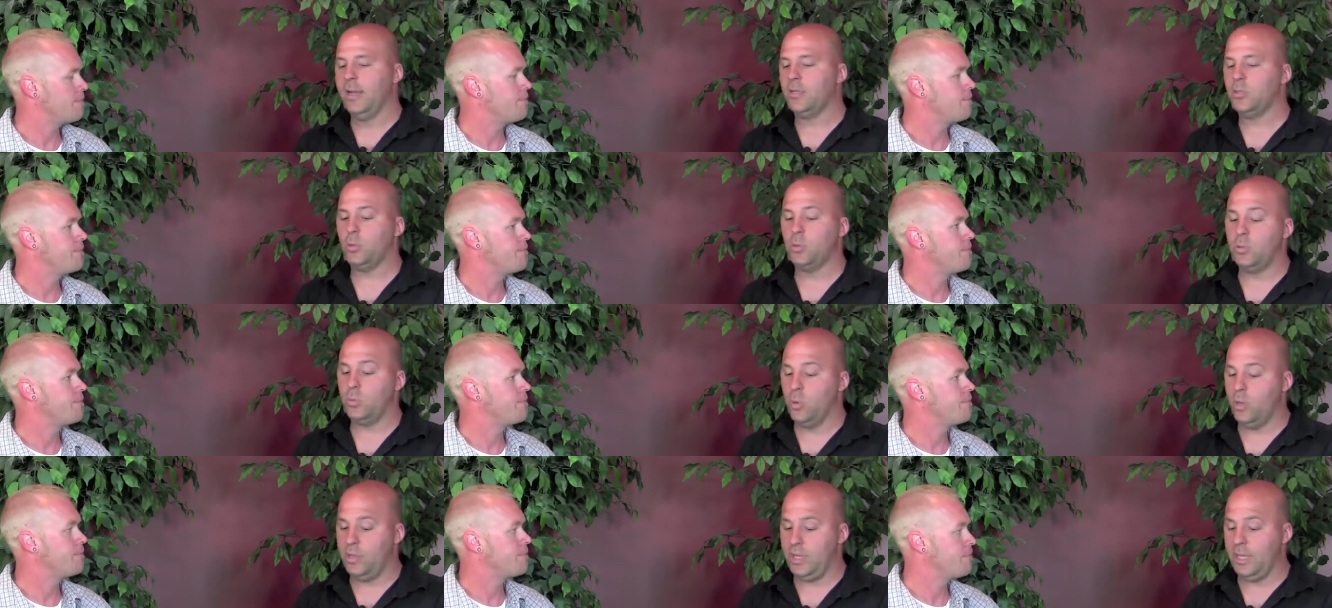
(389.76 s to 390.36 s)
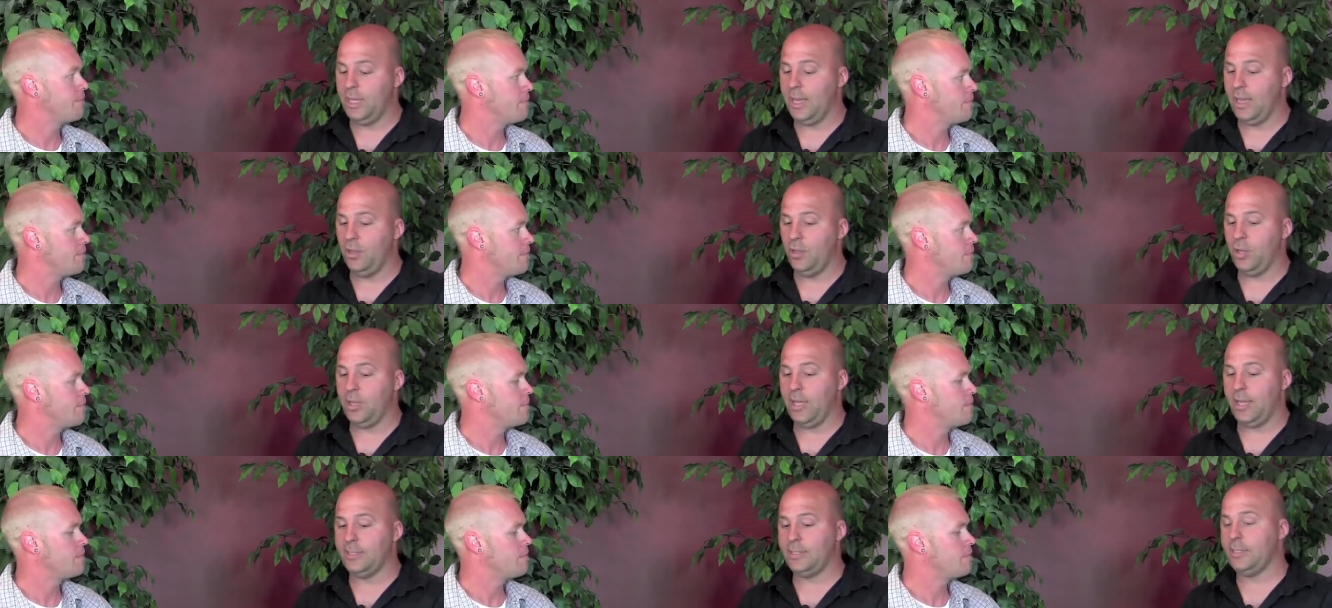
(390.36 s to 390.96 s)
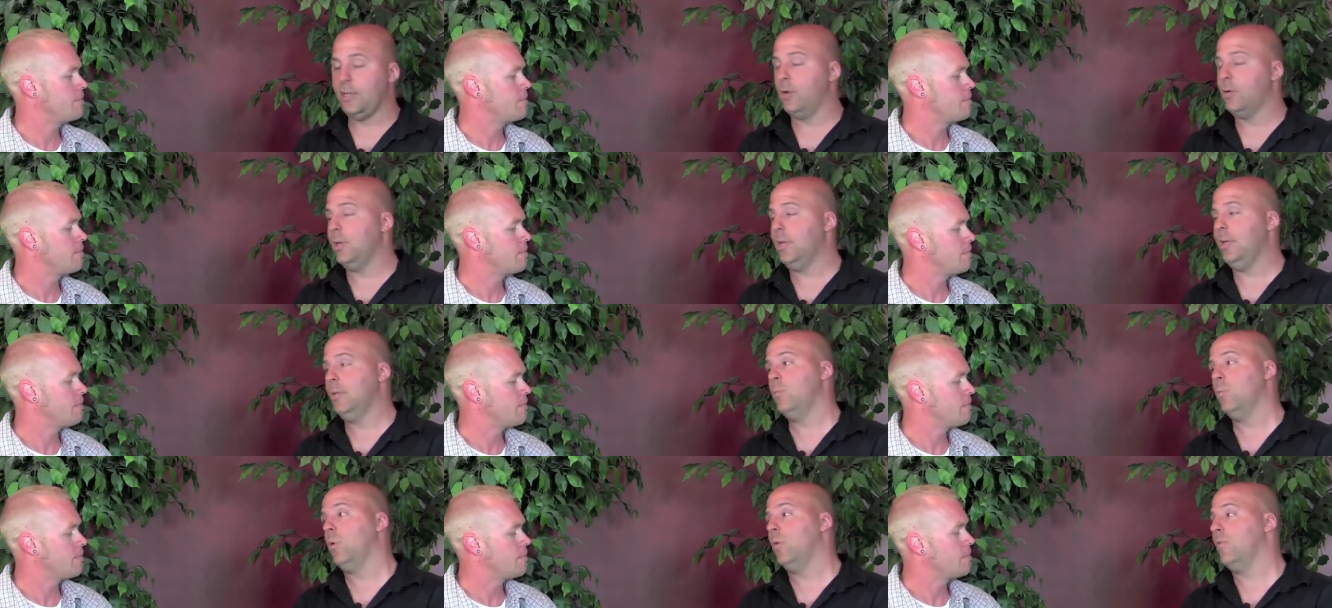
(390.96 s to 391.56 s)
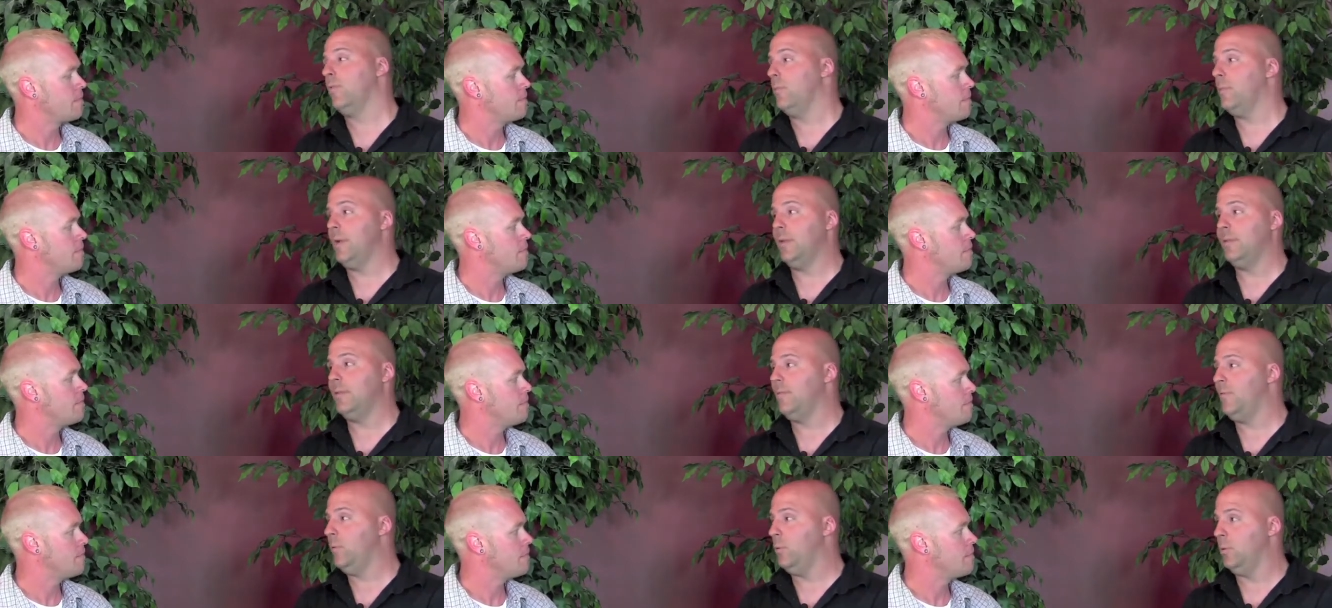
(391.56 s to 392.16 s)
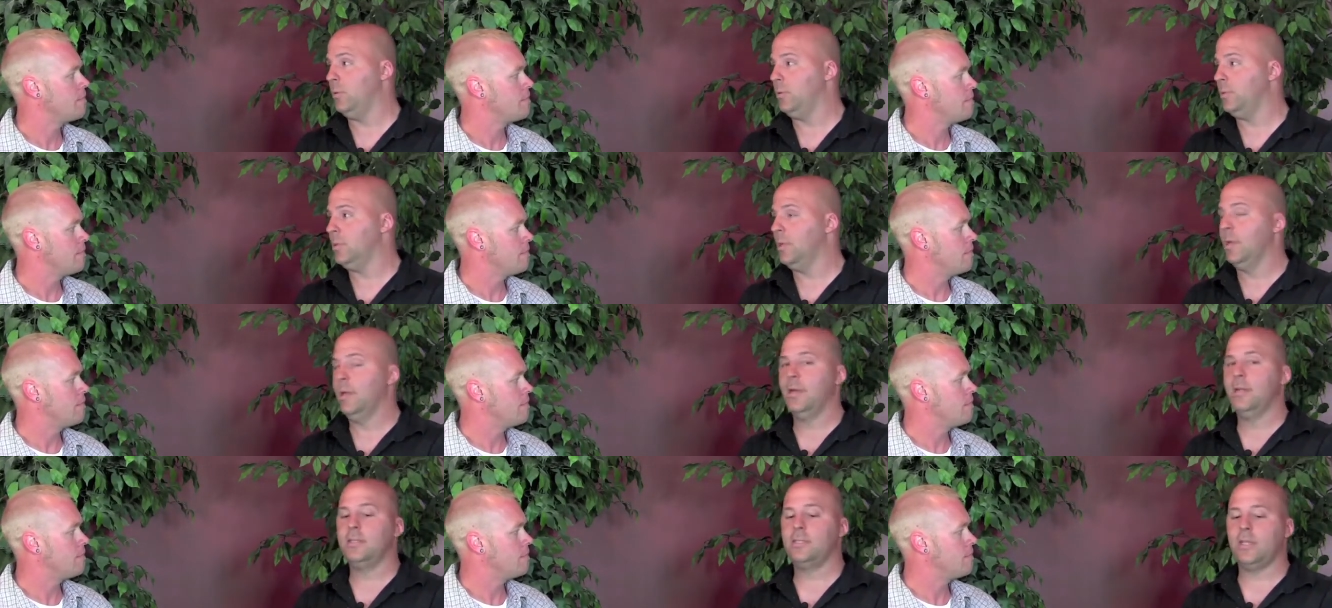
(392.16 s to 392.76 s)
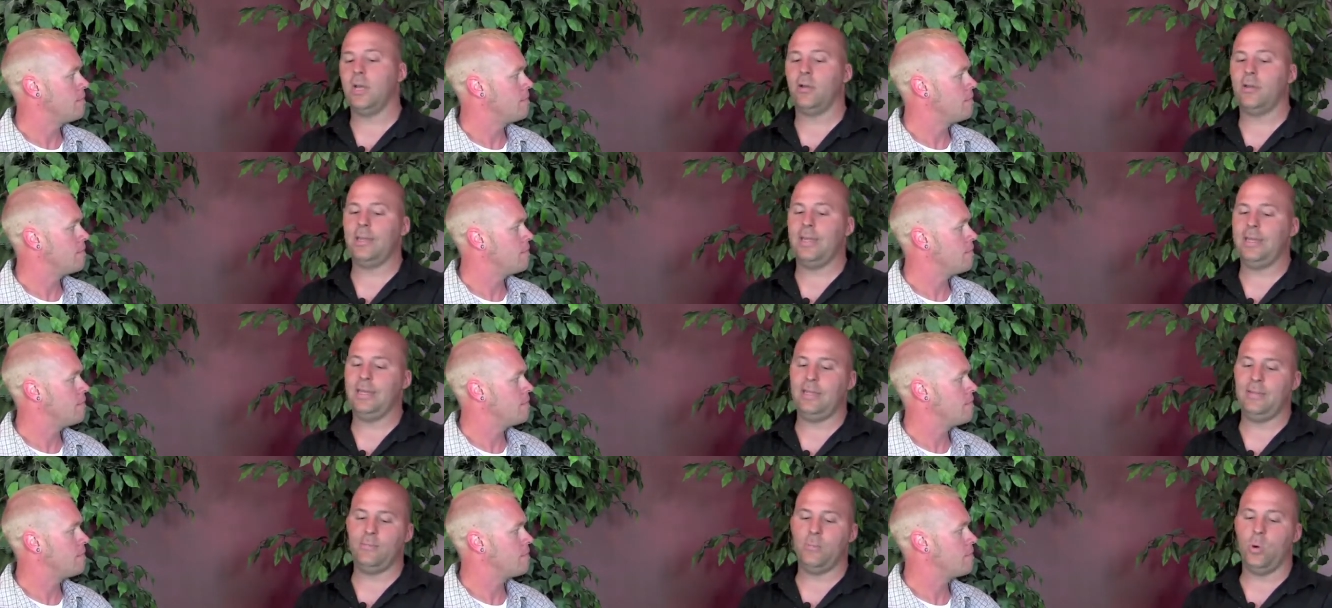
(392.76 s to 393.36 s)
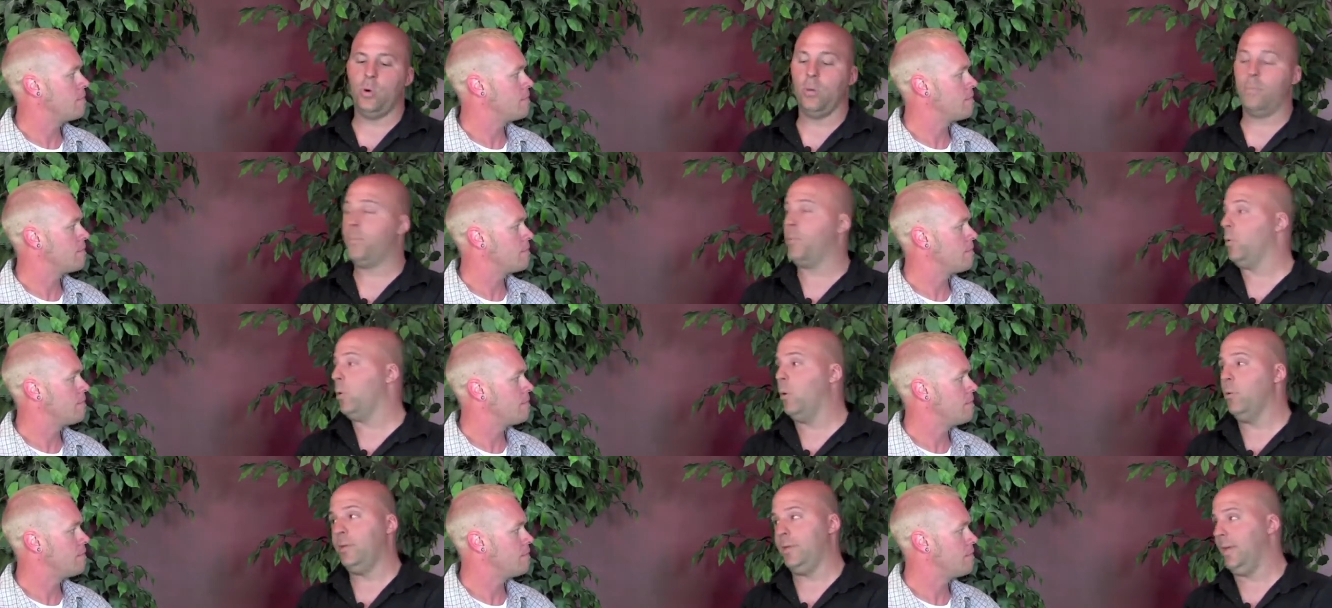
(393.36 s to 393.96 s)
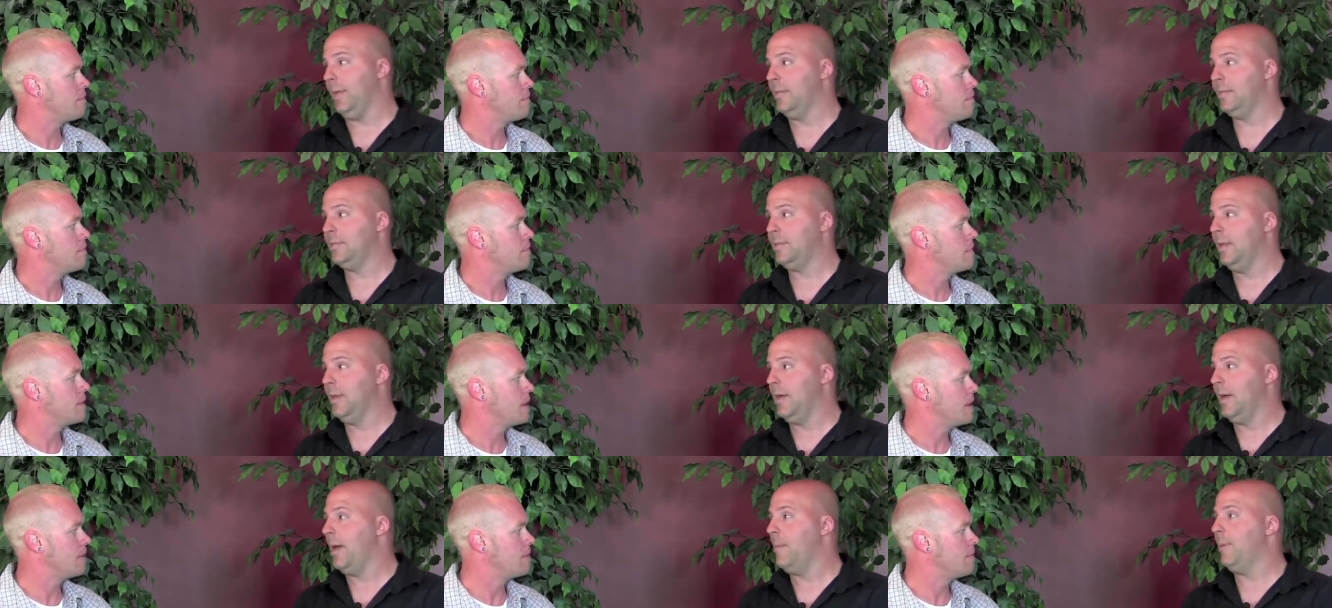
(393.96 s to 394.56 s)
Speaker 1: So the one thing you got to look at: start eating more fermented foods, mm-hmm. start eating more proteins. Yeah. I